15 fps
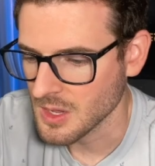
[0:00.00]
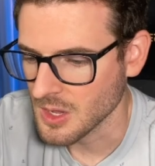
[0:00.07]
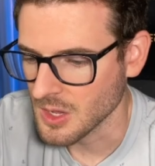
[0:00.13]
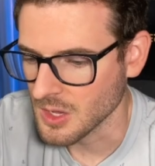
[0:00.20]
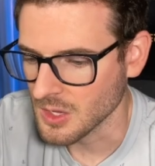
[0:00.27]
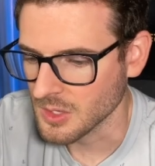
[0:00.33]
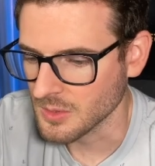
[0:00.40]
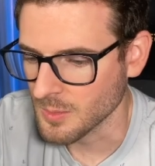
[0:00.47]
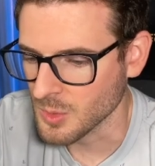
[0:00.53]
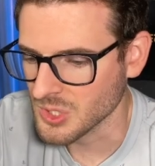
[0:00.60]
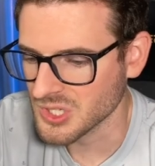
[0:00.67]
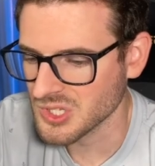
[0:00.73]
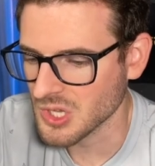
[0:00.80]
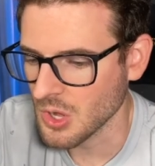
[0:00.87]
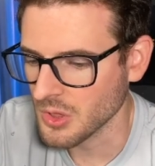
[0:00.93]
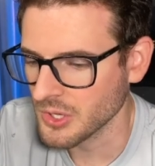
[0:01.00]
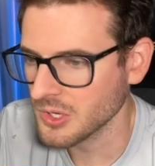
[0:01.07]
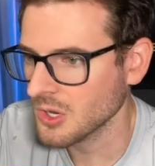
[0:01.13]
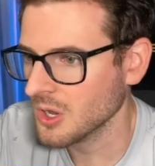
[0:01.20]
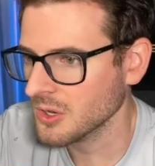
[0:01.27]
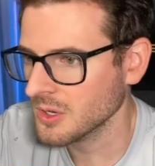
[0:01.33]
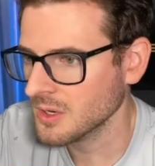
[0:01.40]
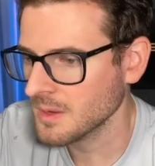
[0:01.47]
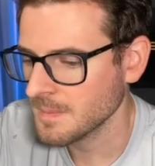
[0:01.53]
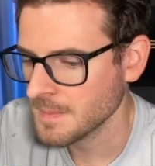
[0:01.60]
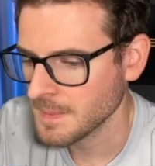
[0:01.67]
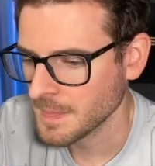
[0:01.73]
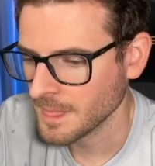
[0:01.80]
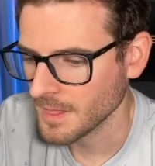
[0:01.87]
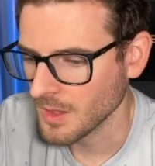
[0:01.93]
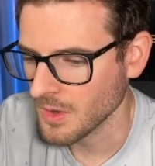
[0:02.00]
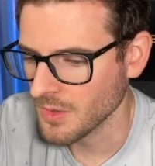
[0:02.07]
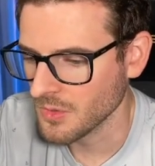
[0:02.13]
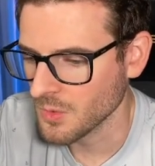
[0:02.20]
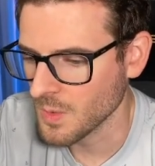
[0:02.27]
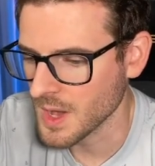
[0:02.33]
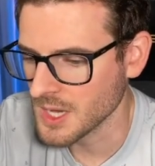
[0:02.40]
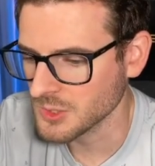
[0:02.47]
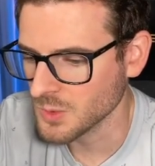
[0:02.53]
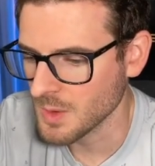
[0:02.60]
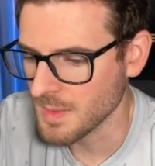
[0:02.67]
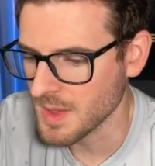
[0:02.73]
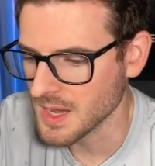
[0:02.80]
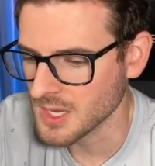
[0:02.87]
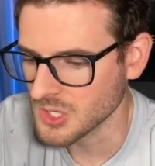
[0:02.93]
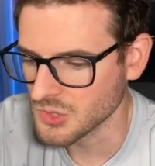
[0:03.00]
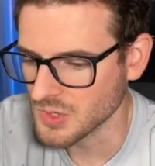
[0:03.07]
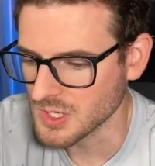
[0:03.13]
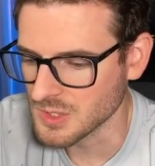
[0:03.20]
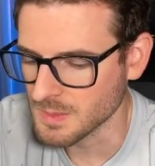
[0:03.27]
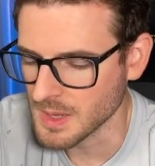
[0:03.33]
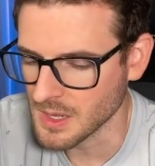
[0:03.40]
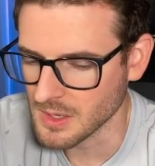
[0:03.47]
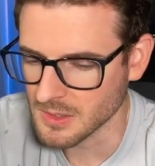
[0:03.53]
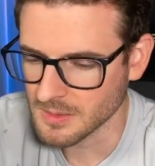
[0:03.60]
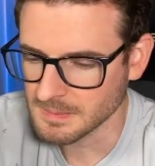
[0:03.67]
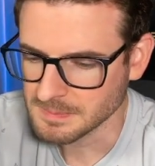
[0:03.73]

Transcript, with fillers: uh, a more solid color Otherwise, we make it transparent.